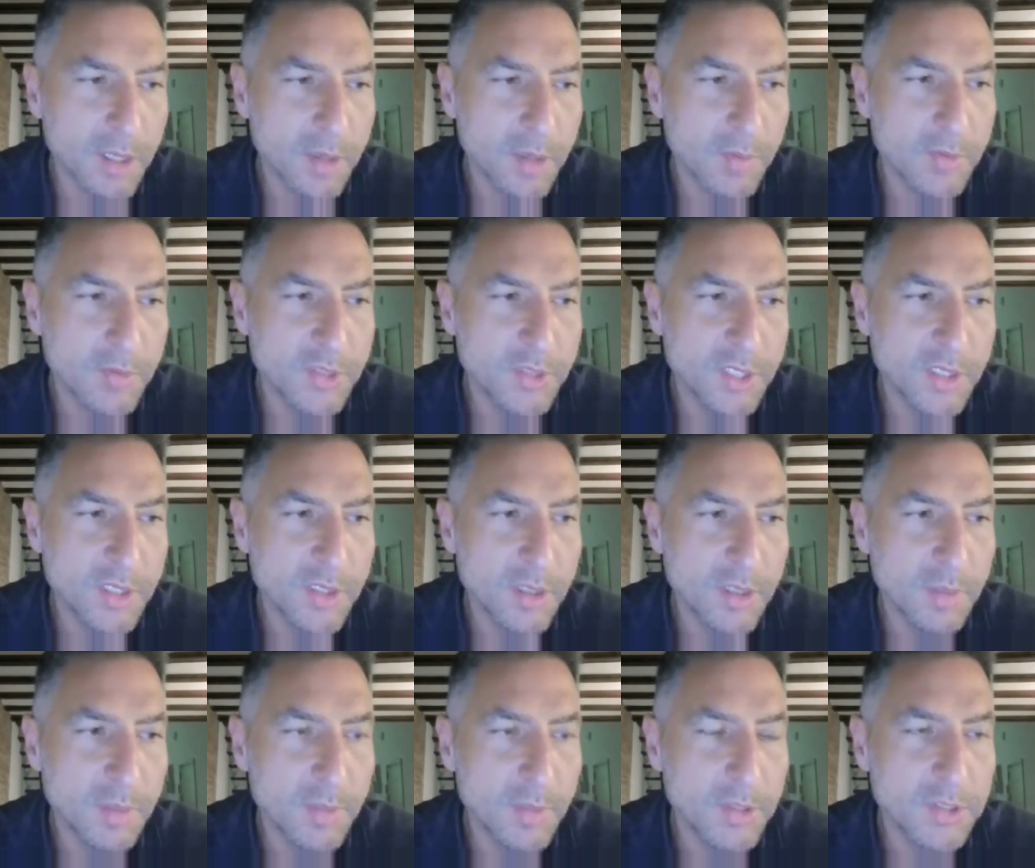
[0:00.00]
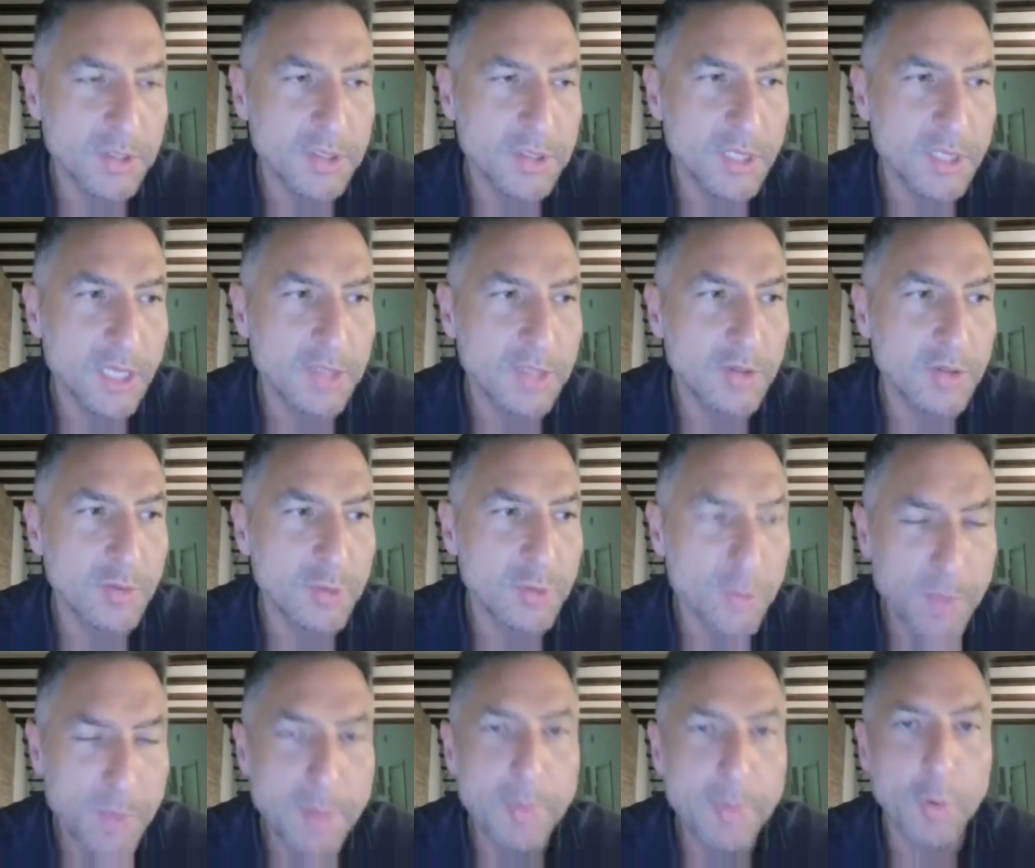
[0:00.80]
Obviously, but
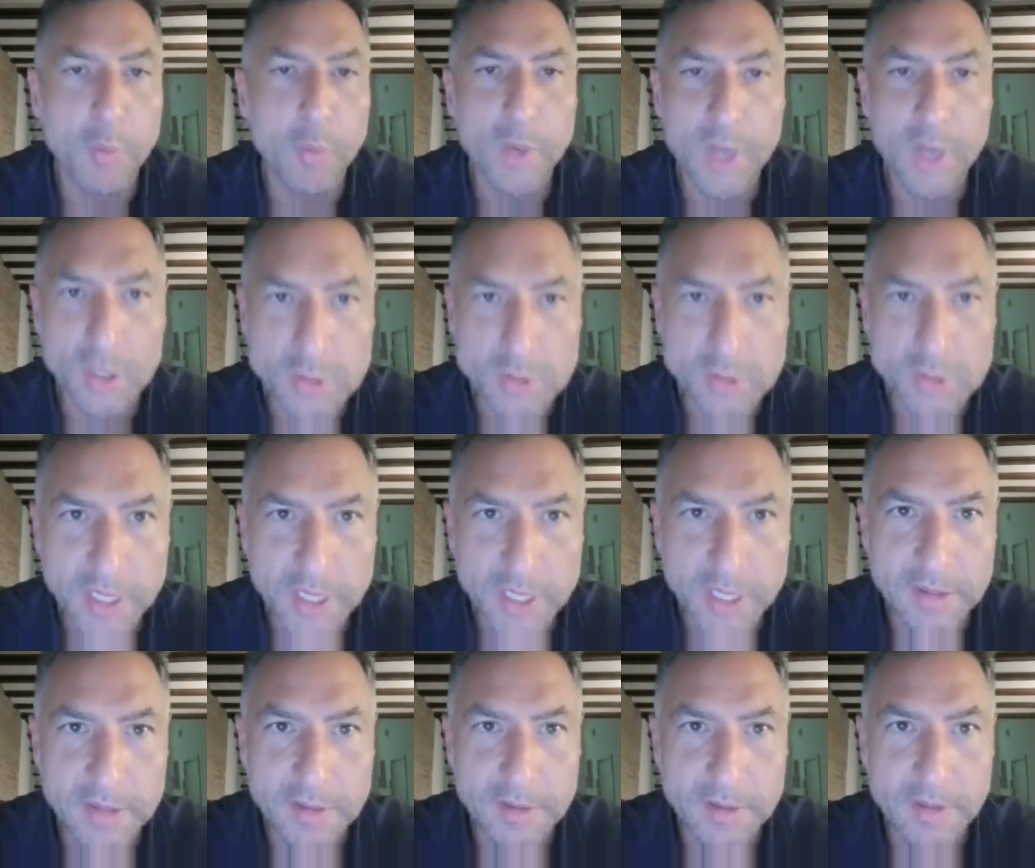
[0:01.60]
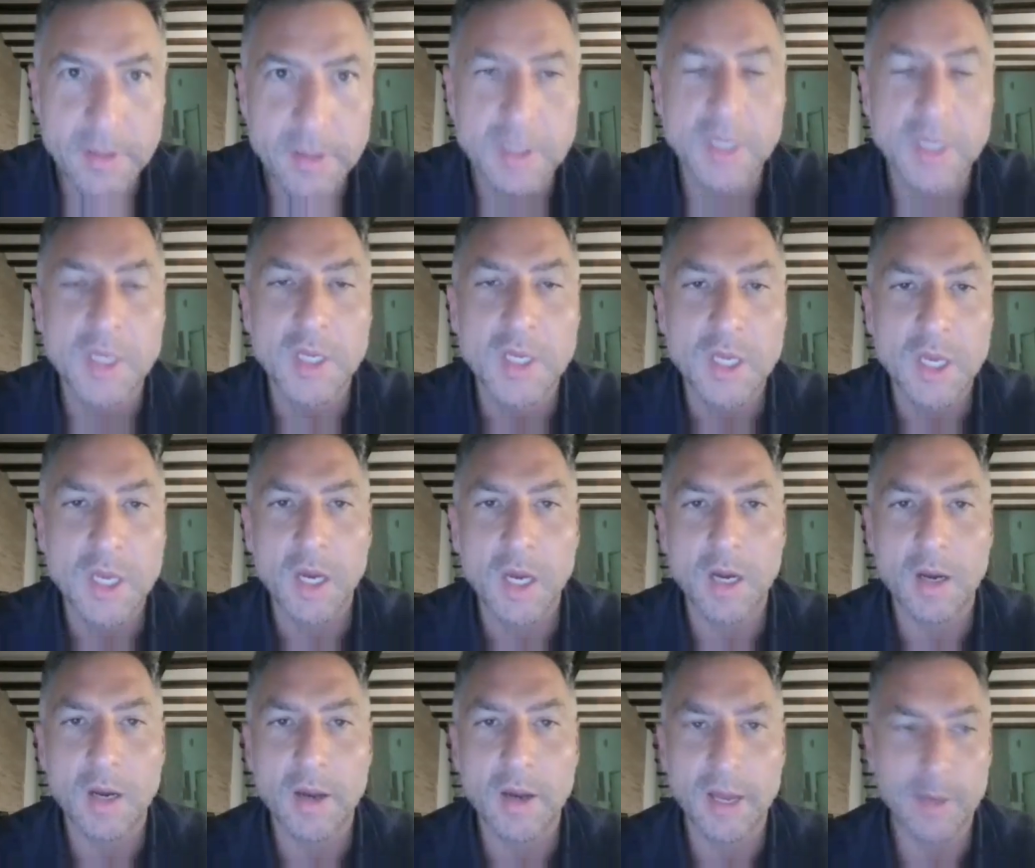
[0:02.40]
the people we are together,
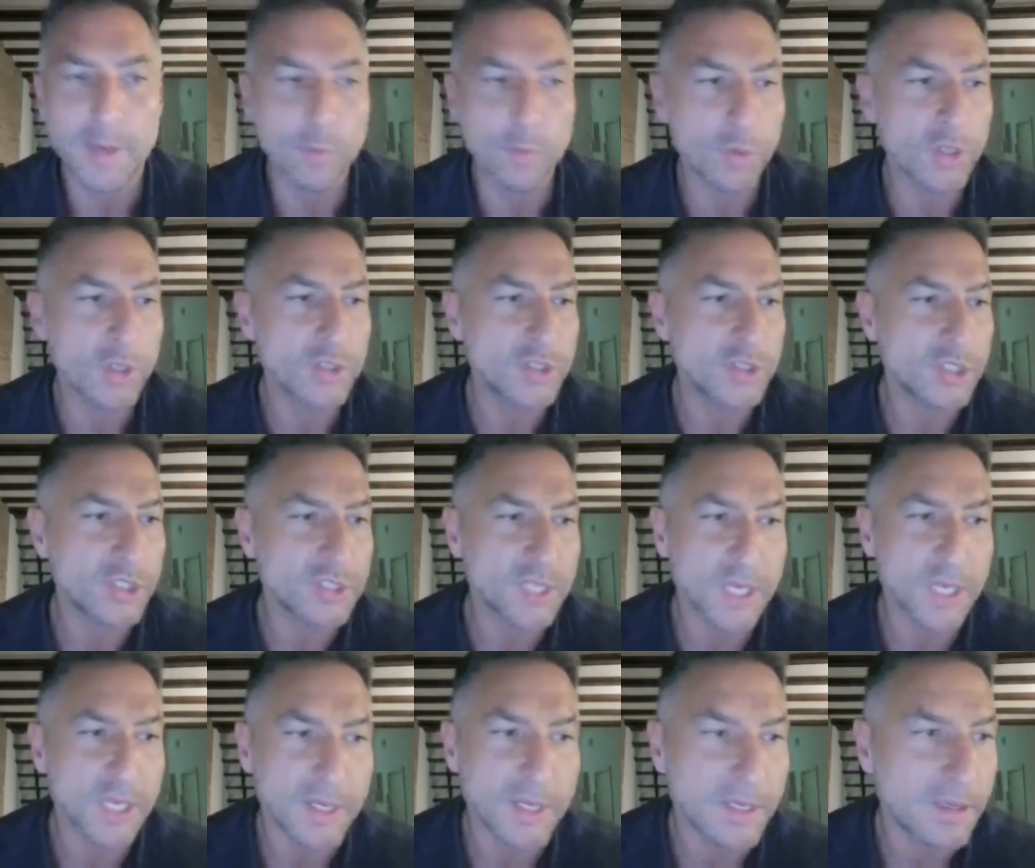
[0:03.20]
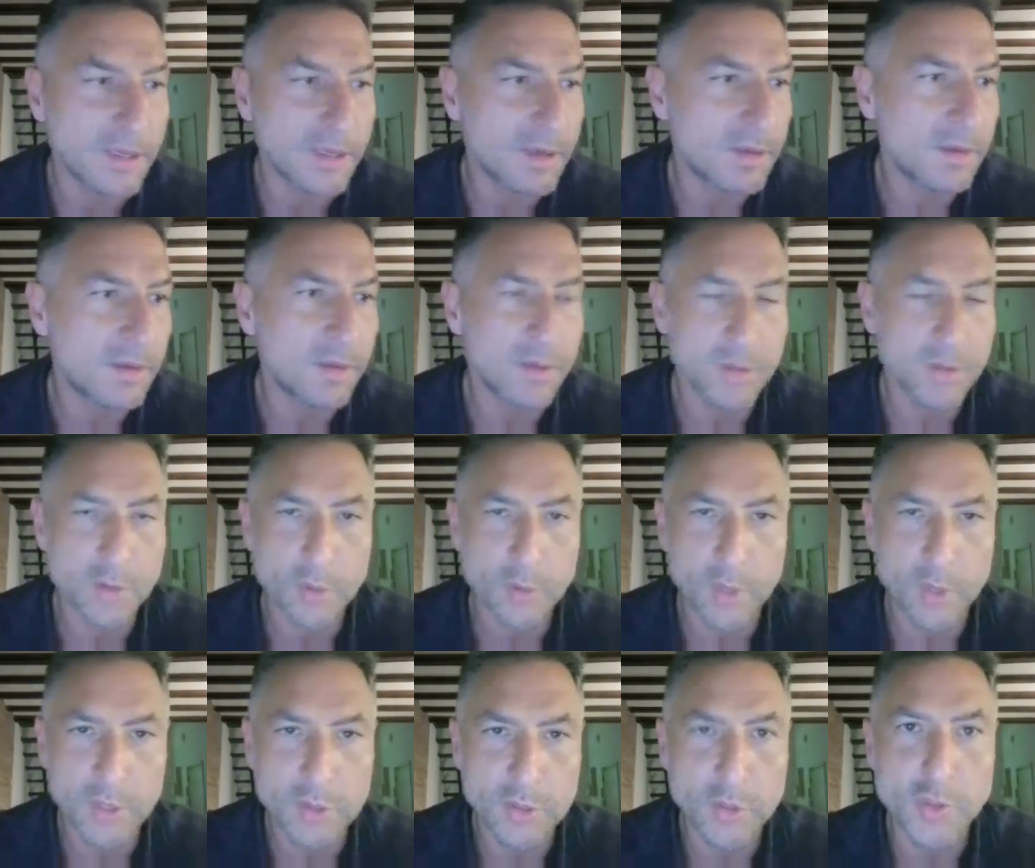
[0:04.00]
and we're just
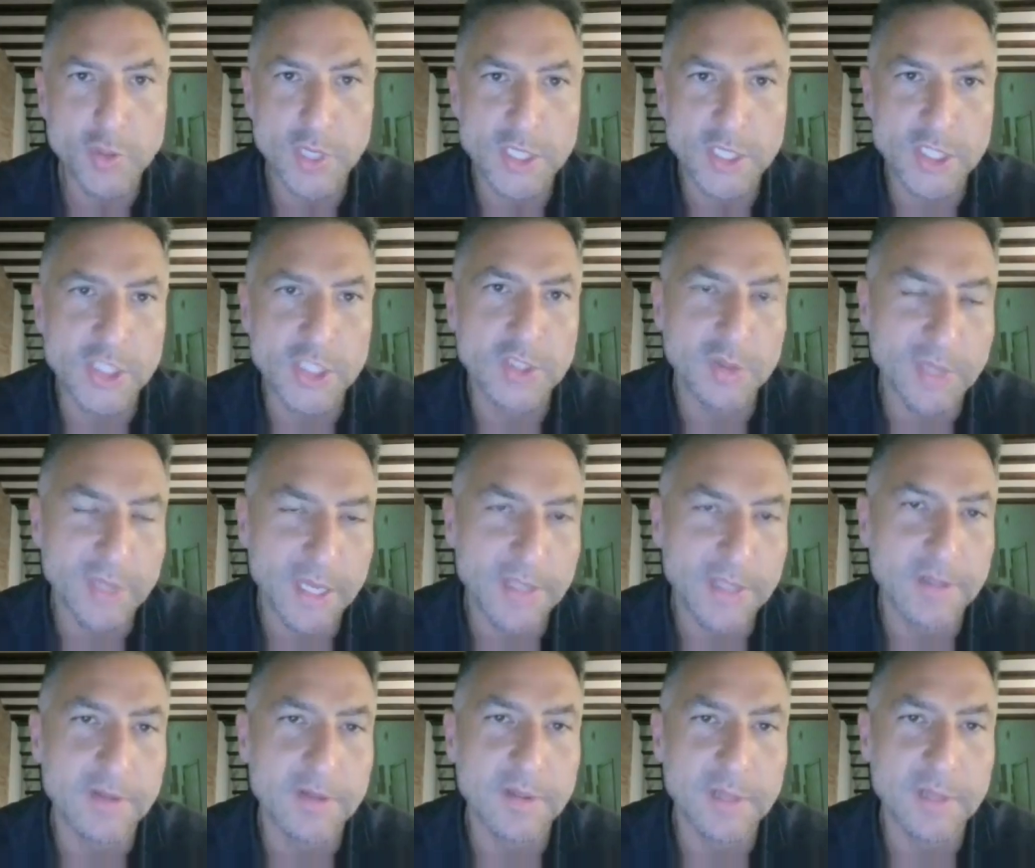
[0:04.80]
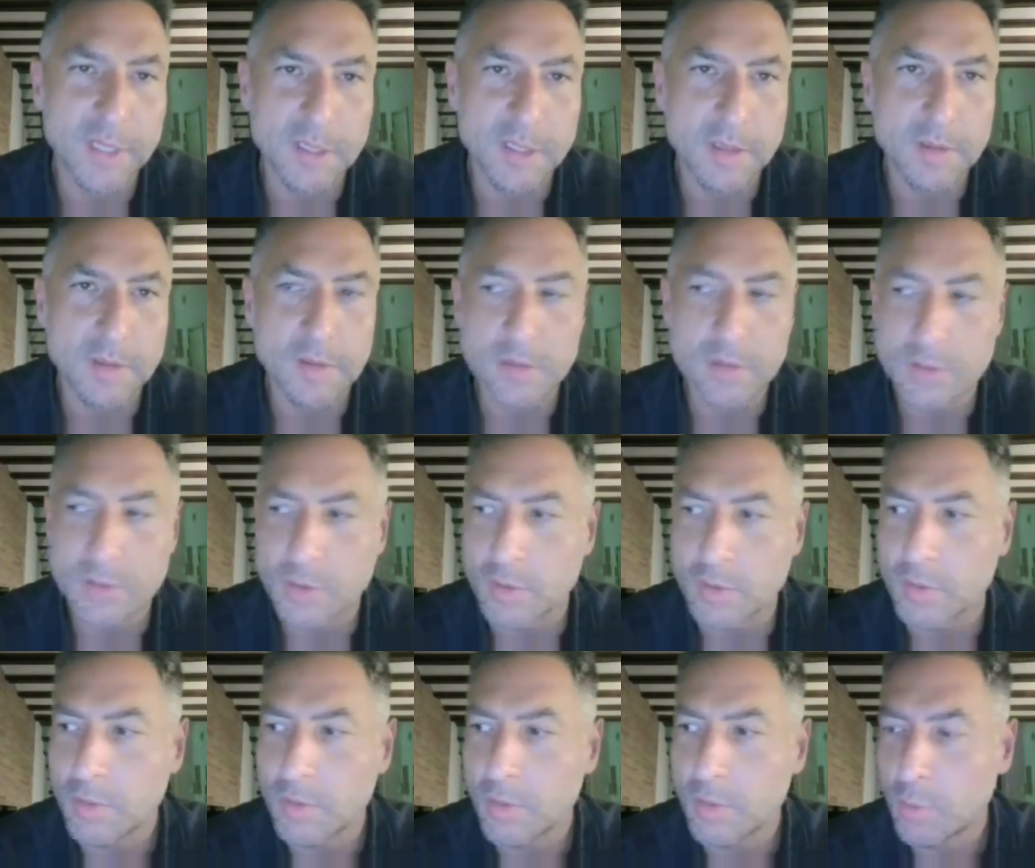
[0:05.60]
in the trenches together, and
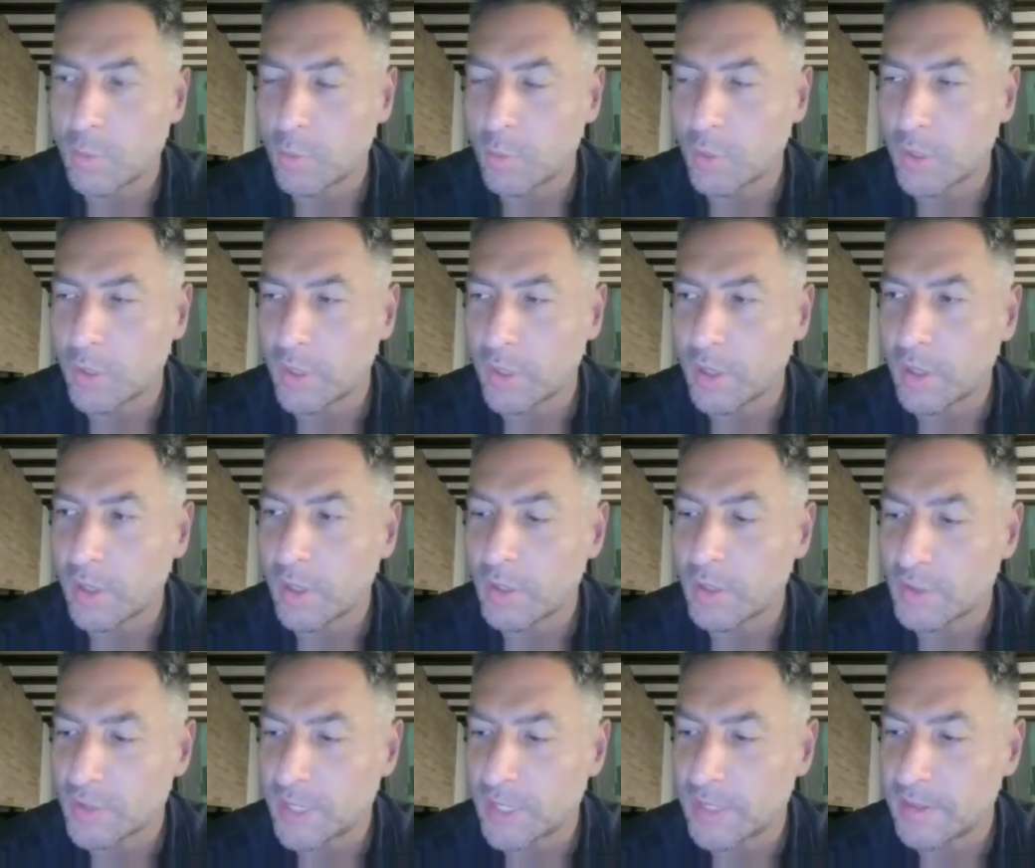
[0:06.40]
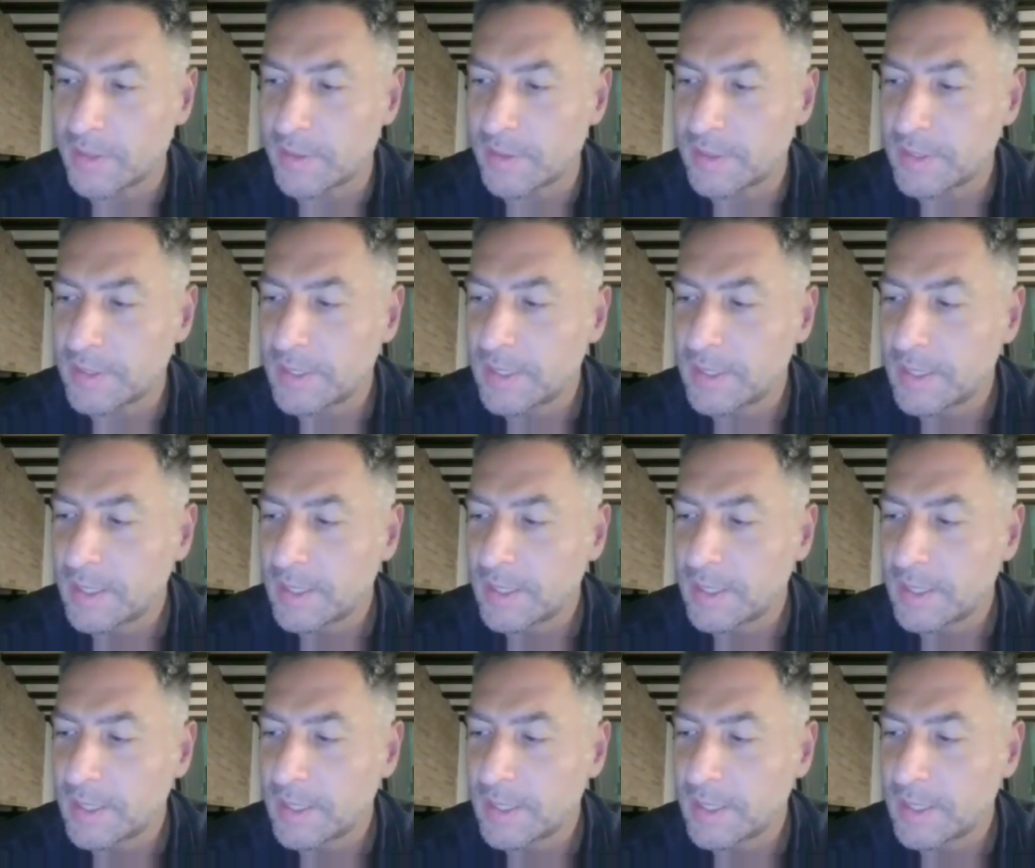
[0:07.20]
working hard together.